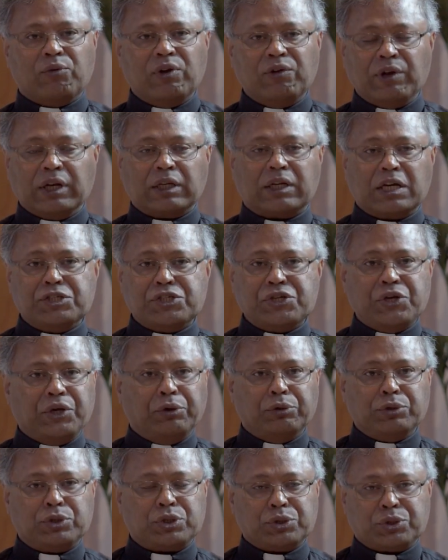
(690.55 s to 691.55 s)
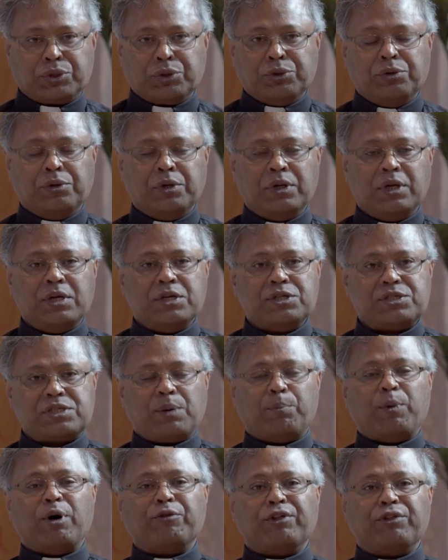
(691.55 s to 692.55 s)
We will continue to do
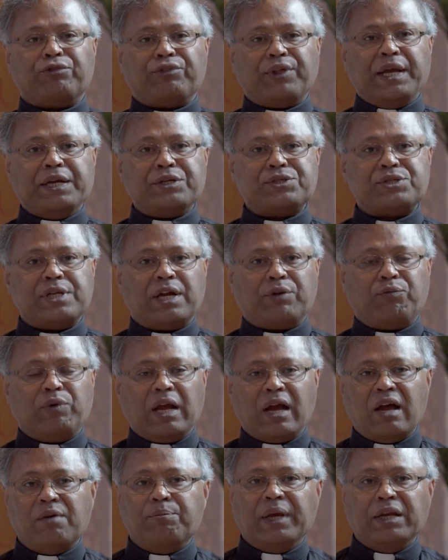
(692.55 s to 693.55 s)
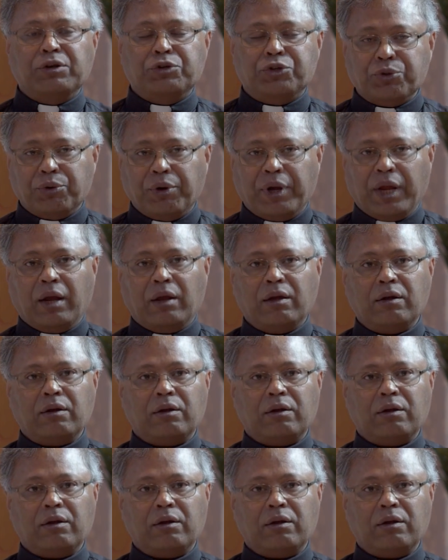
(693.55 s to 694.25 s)
some of the things that we have been doing.